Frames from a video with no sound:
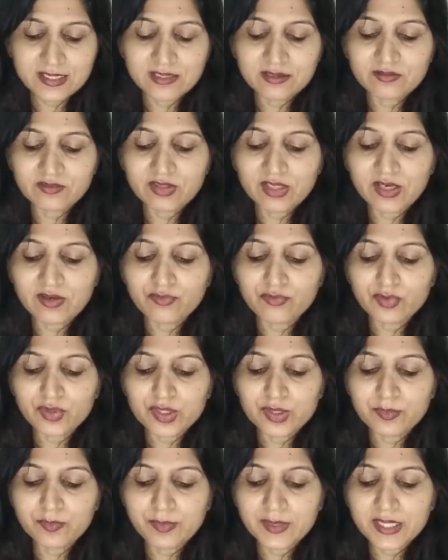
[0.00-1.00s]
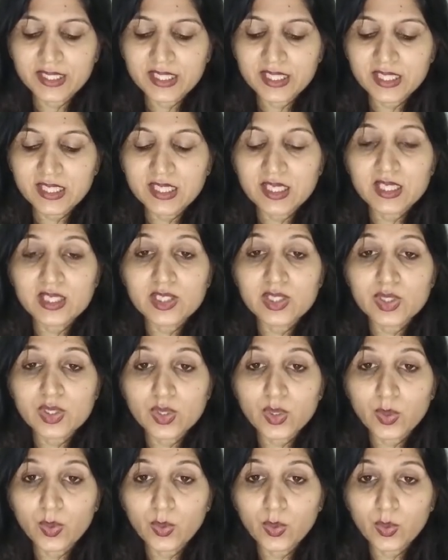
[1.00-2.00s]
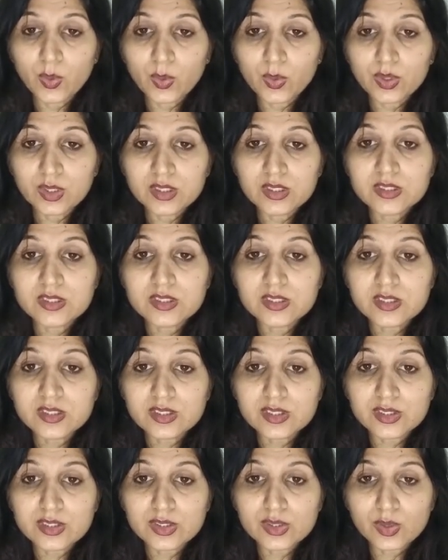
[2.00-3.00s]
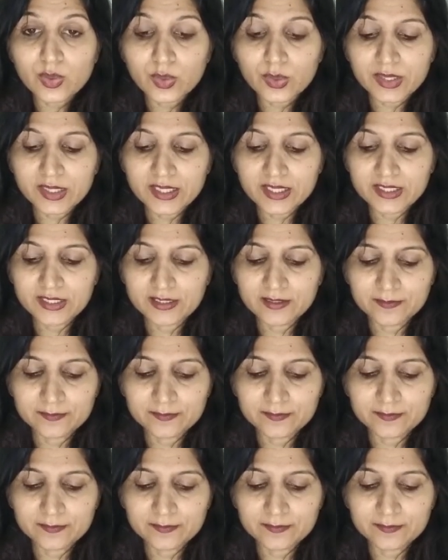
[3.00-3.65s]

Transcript: there would be no story.